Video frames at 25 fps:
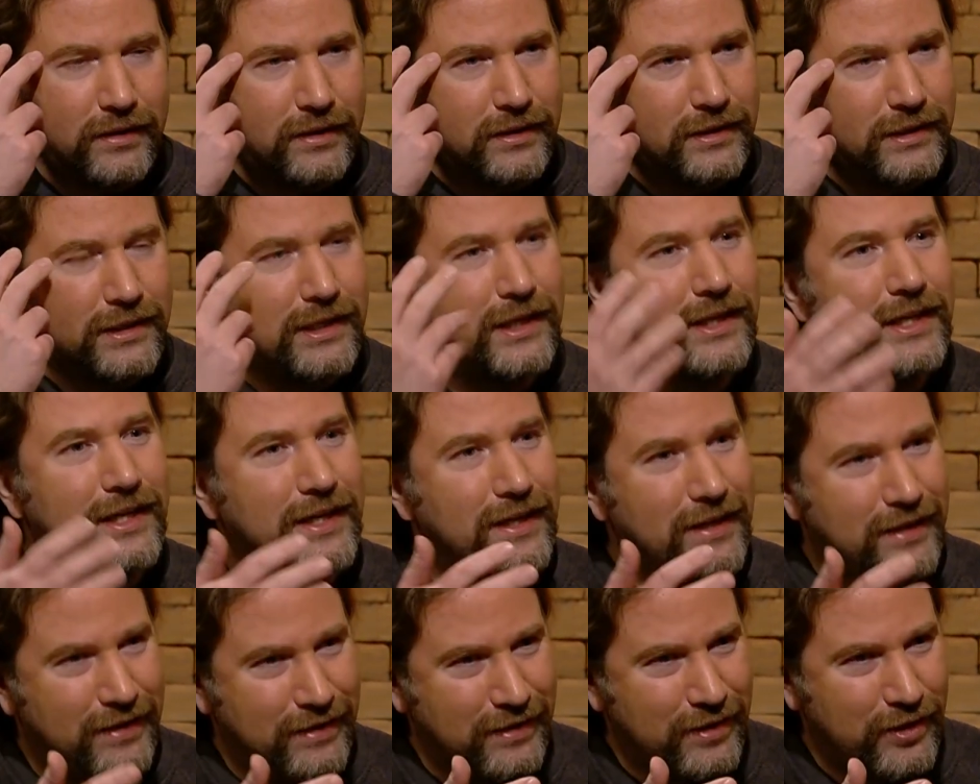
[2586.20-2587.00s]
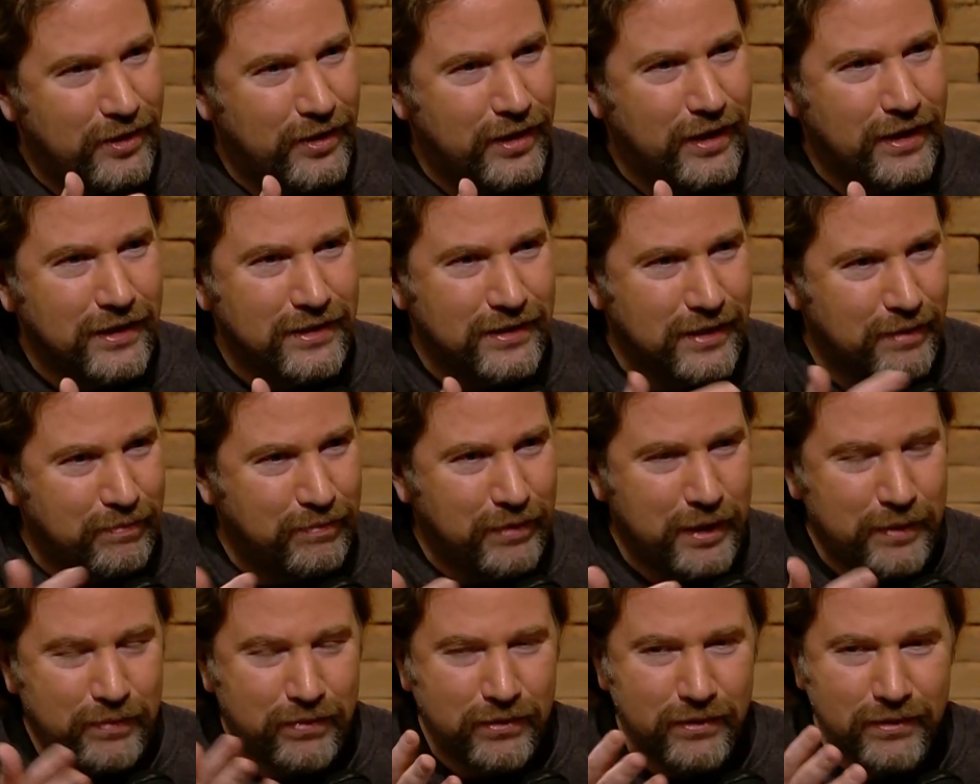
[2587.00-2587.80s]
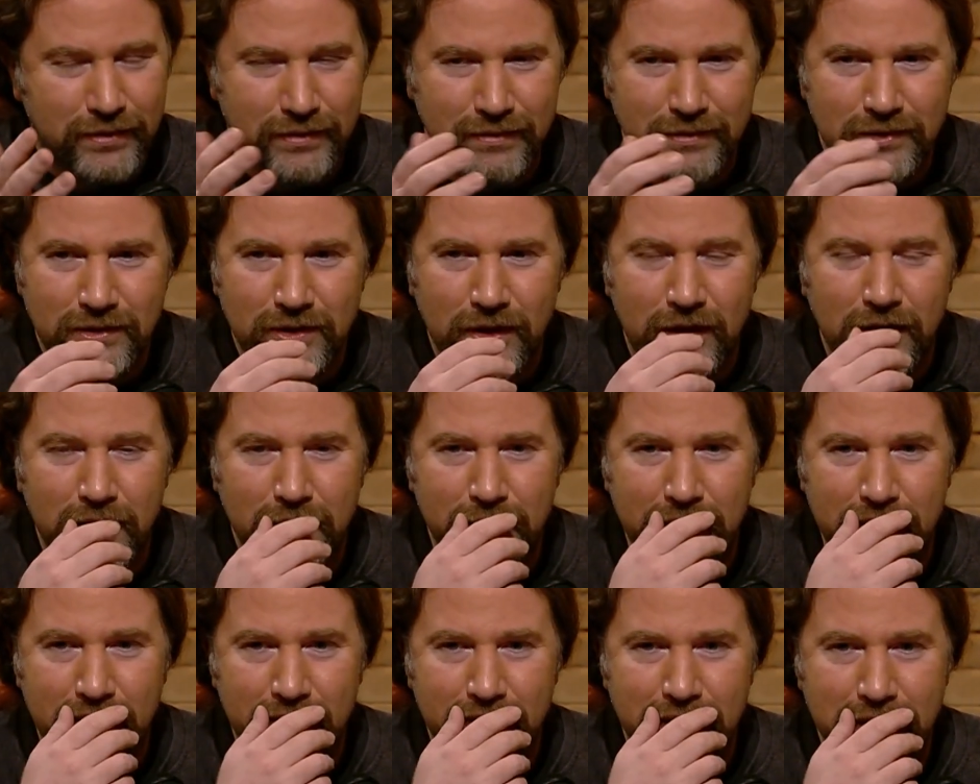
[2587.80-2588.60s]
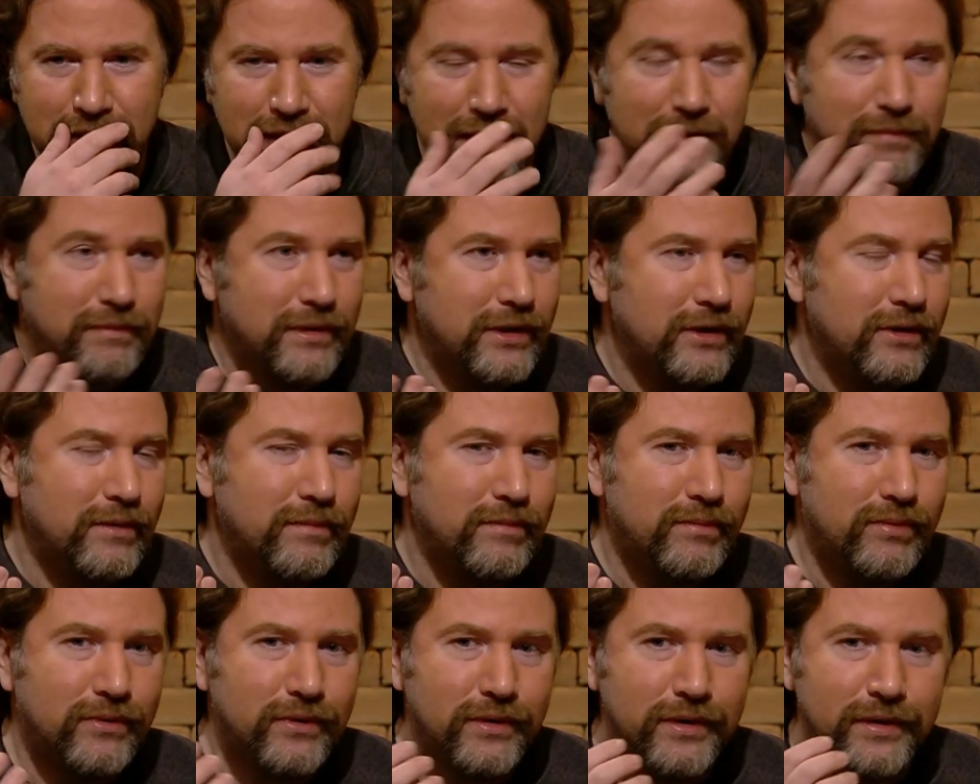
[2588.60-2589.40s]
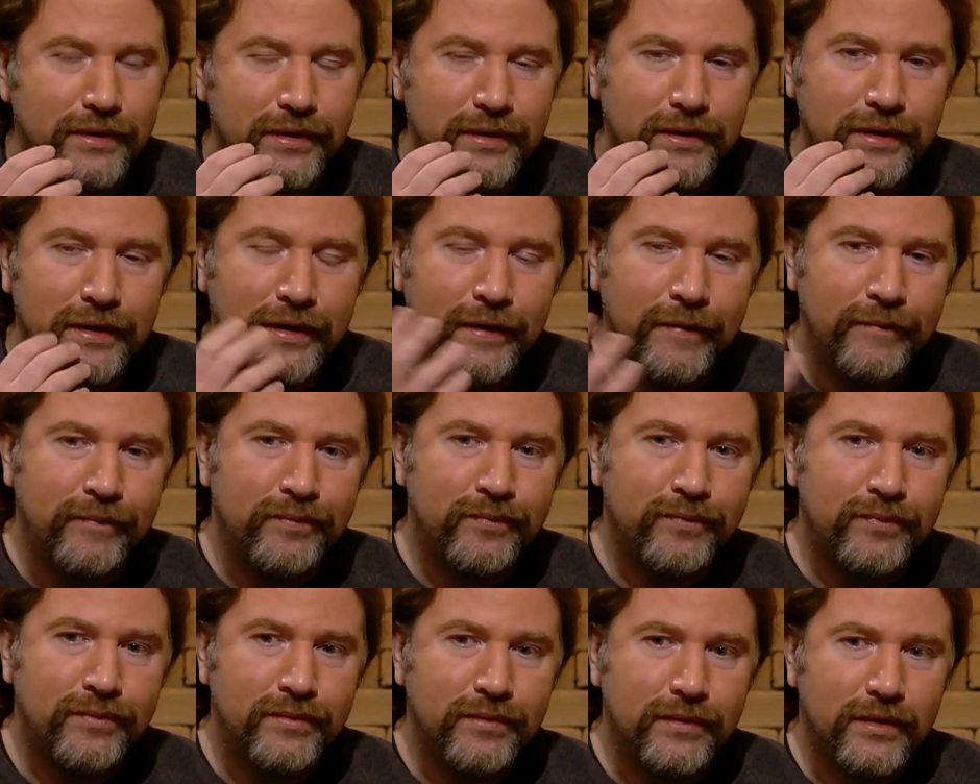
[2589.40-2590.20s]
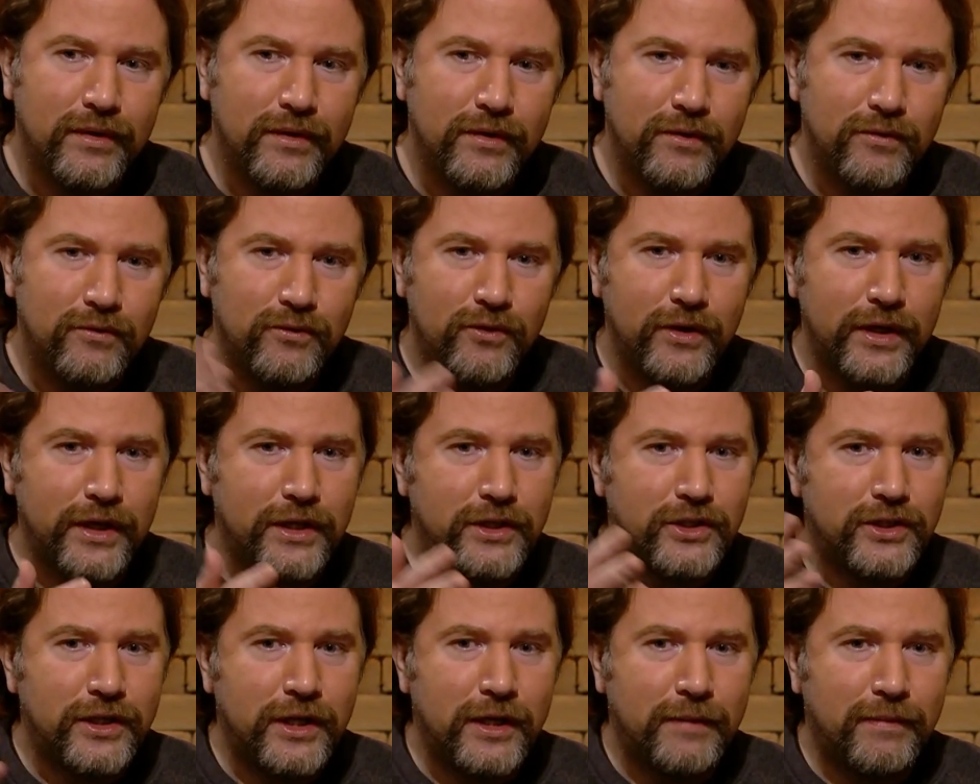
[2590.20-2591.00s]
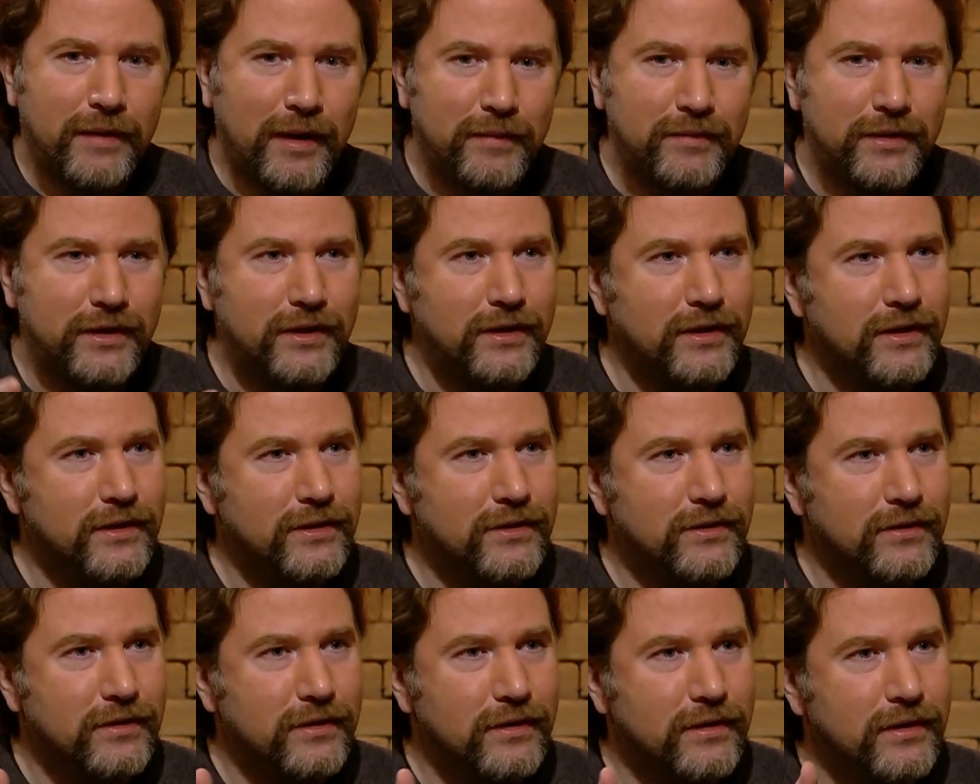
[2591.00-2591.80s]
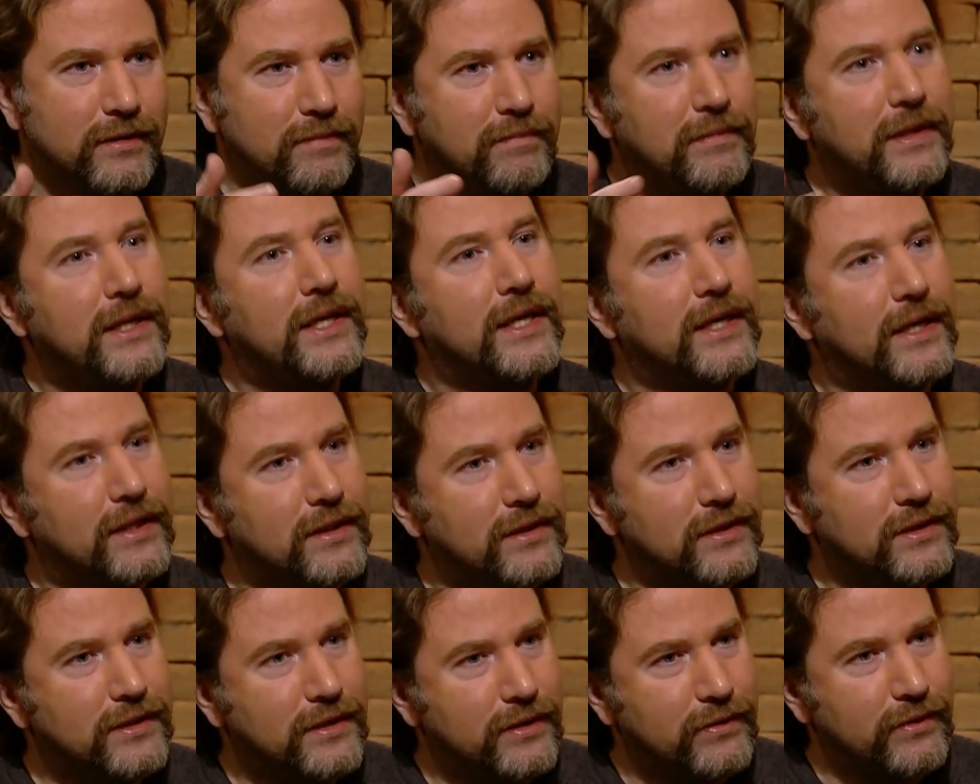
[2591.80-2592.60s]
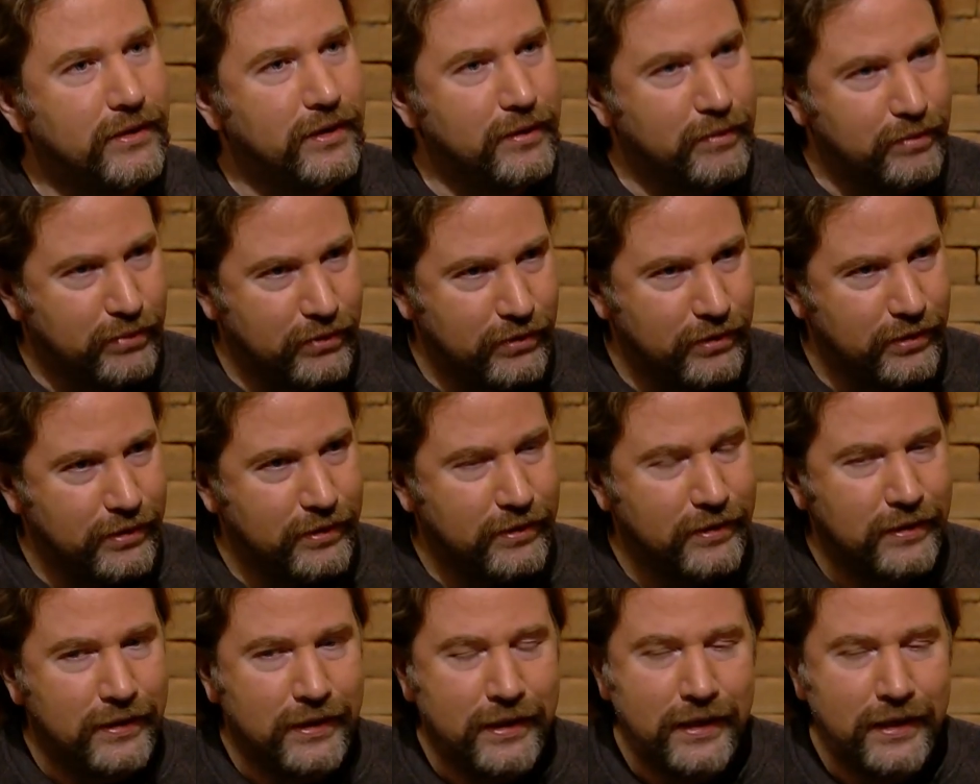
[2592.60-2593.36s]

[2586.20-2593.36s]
silly things that people talk about all the time, but they're important. Fuad Shehab Abdel Nasser meeting at the Syrian border,